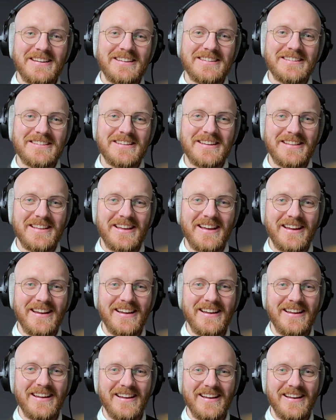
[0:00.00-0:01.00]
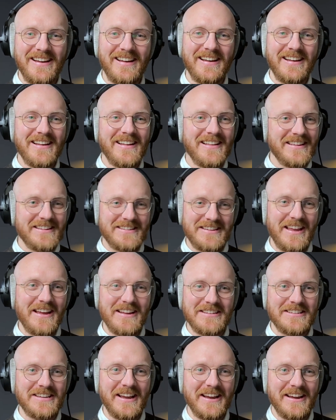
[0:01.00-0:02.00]
say that. Yeah,
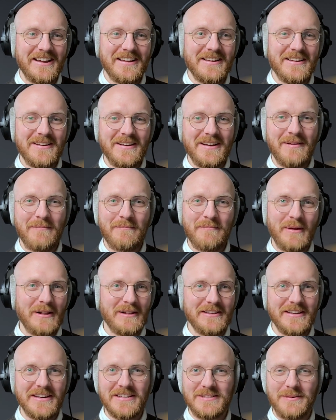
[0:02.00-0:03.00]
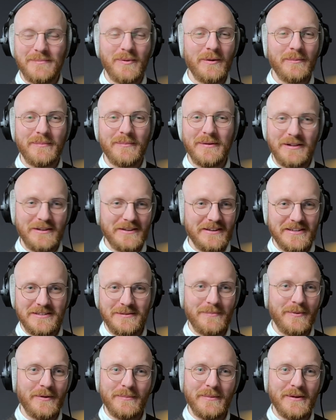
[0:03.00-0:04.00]
it's like buildings upon buildings
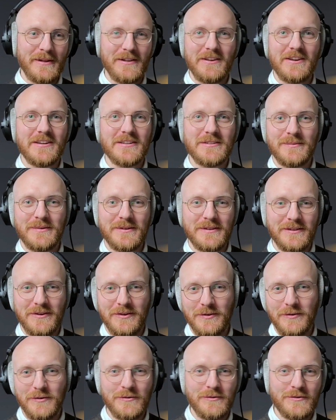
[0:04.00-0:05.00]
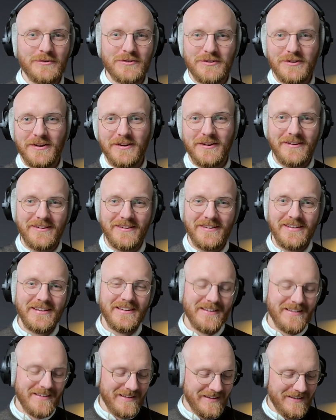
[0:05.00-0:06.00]
upon buildings with huge
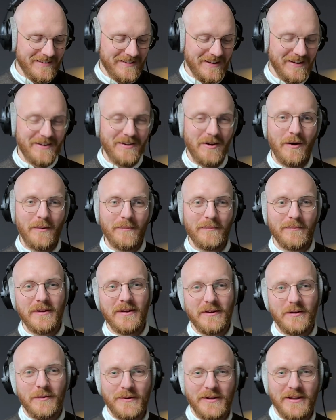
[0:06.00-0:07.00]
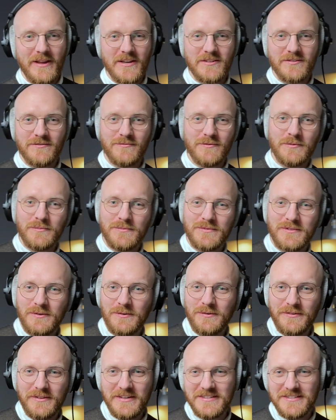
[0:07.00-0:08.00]
communication rooms and
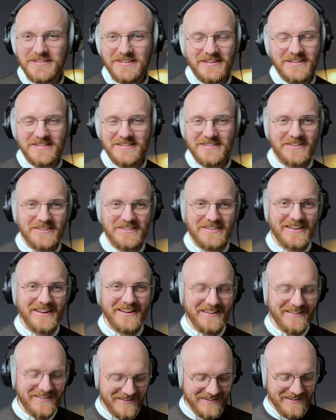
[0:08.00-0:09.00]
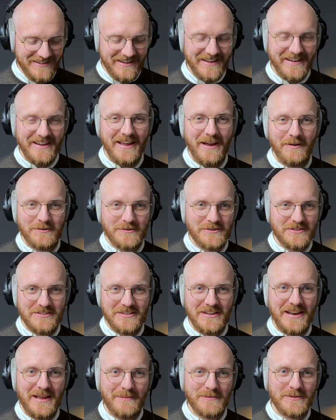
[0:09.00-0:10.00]
all this. It's just, and now it's just
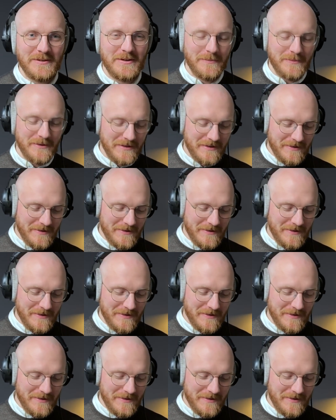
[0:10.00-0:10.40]
a laptop.